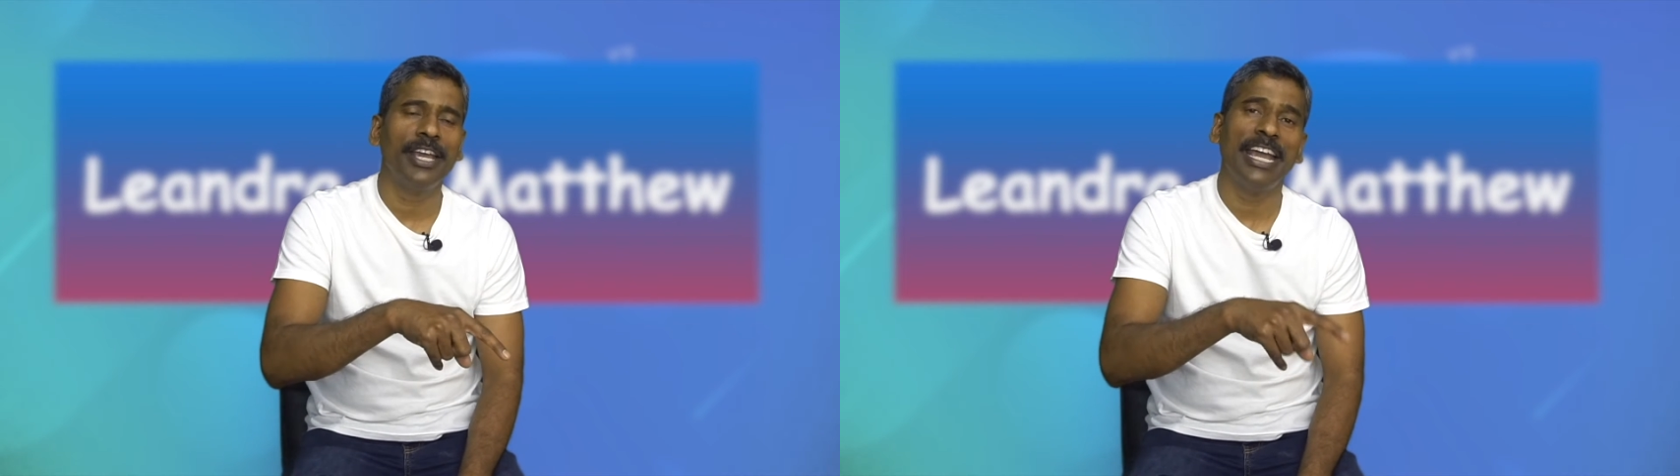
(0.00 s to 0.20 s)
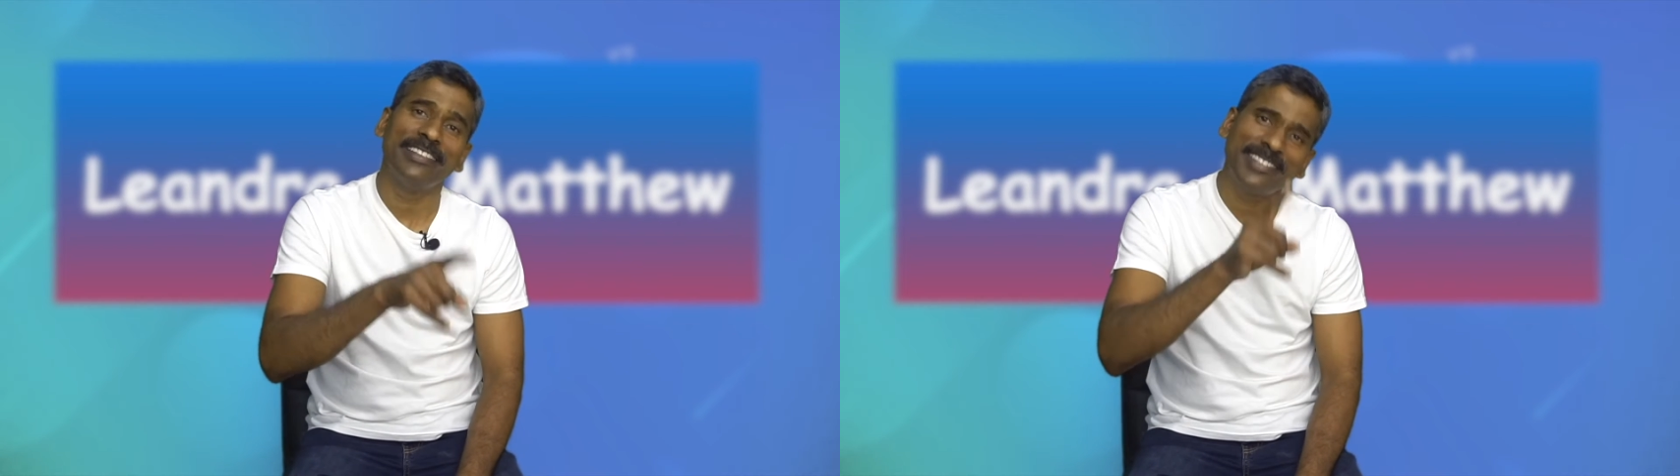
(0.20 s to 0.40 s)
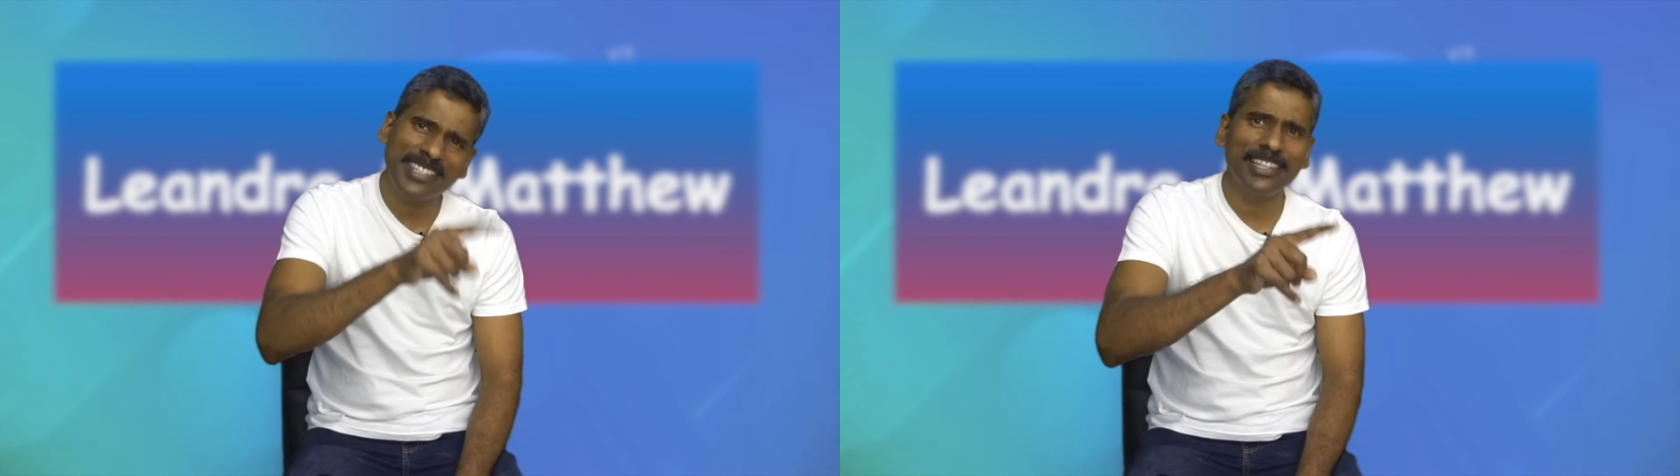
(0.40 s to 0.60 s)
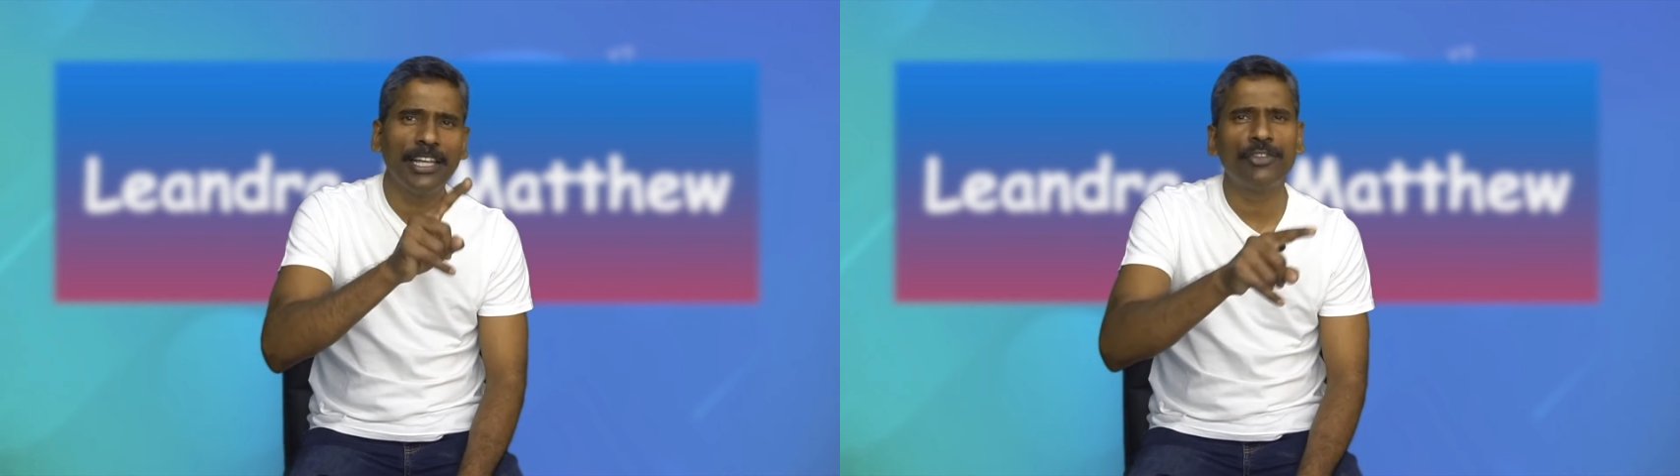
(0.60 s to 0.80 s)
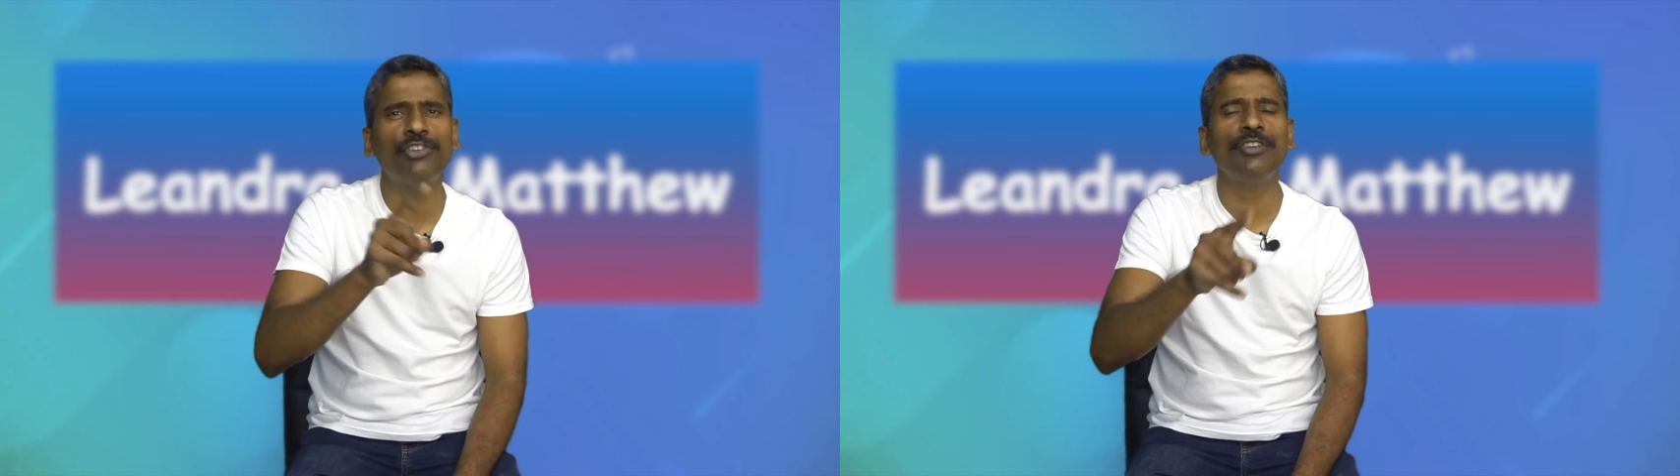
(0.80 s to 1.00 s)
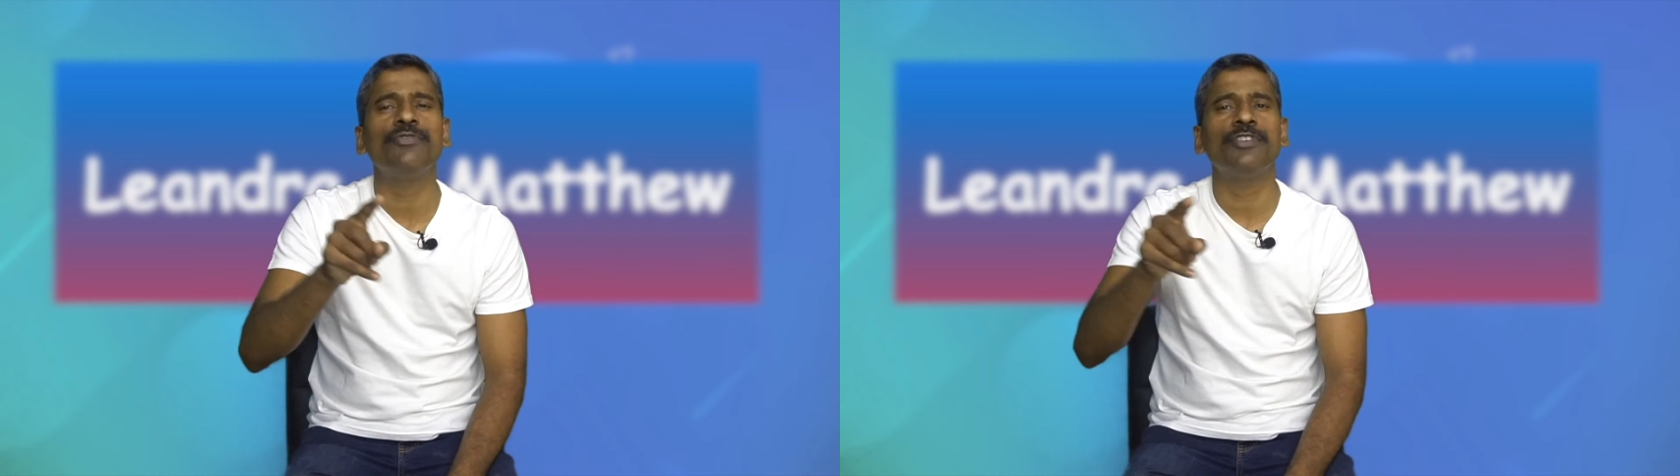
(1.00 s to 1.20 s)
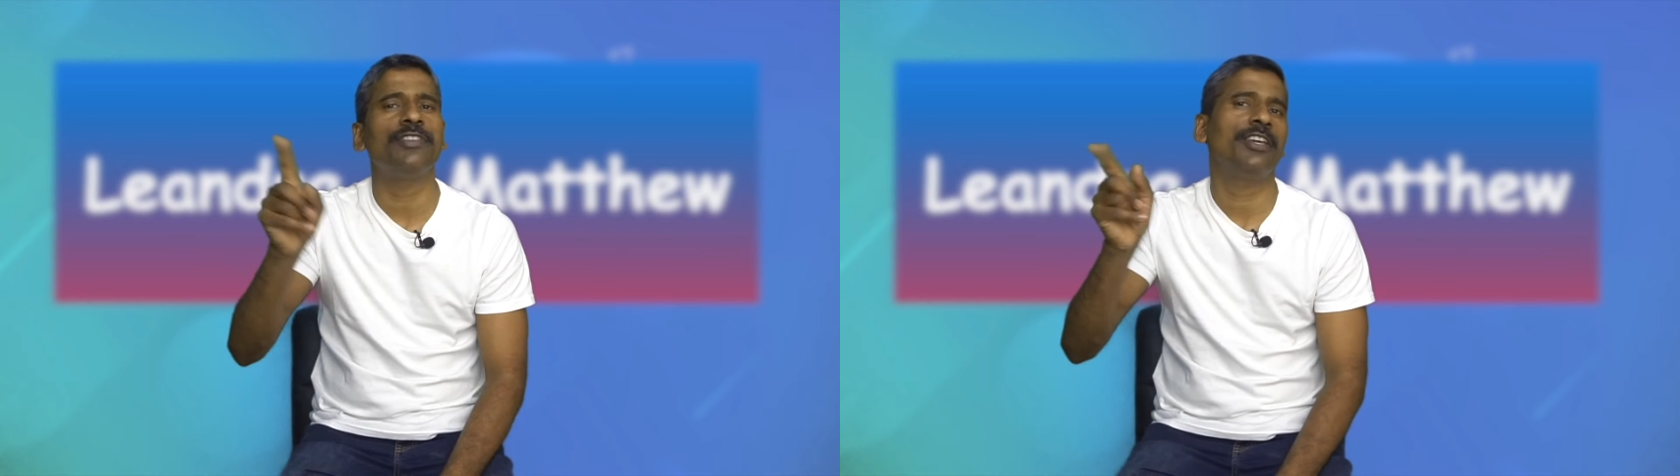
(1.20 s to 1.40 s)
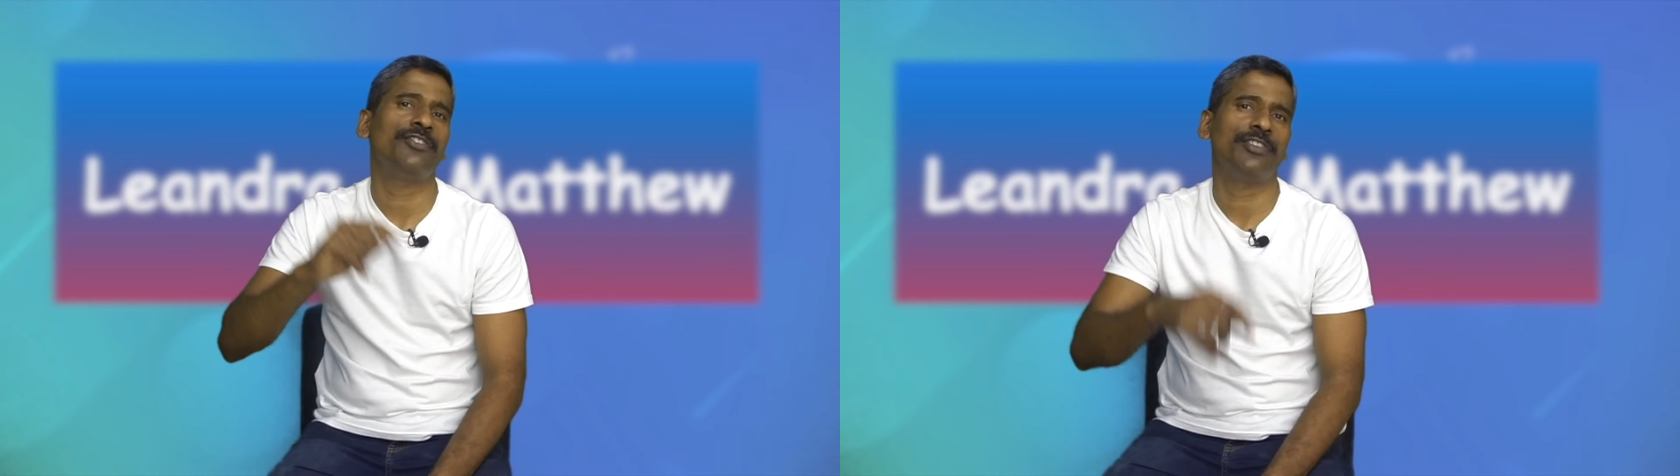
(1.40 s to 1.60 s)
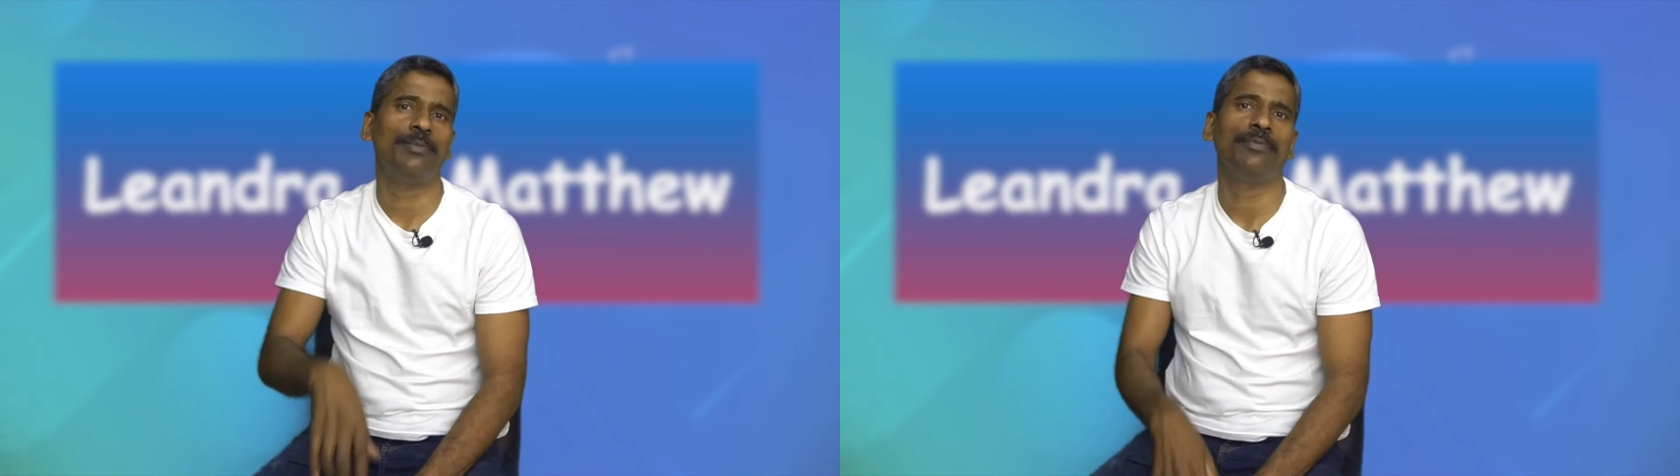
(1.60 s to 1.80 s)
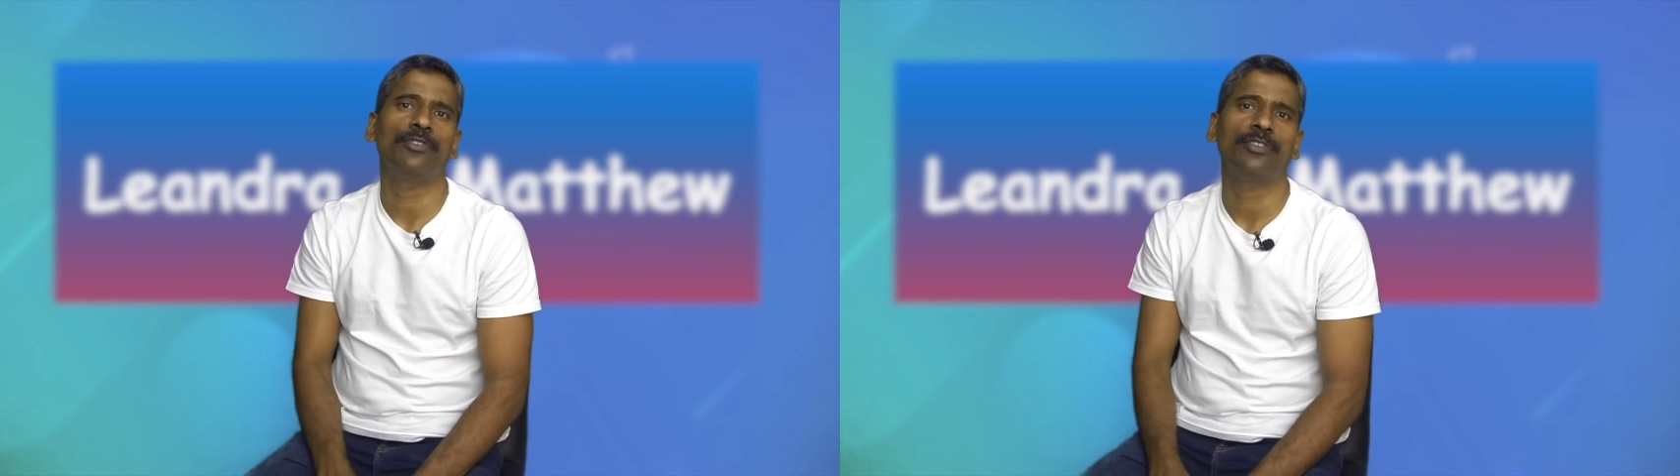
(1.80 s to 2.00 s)
and still achieved their
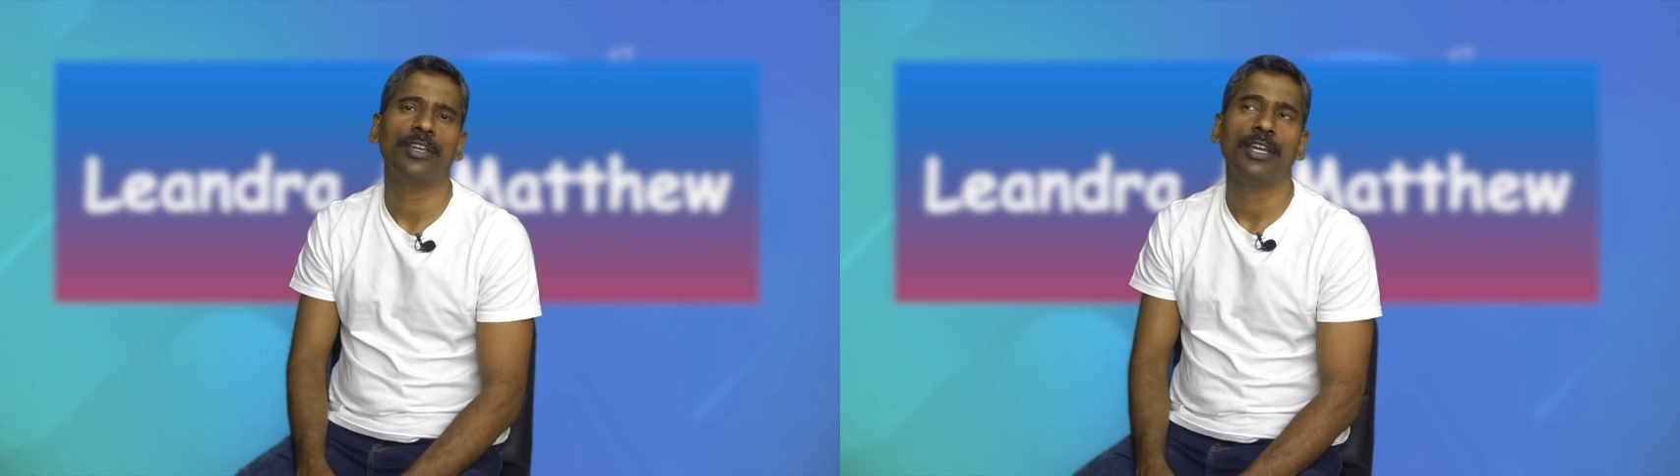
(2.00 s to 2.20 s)
dreams.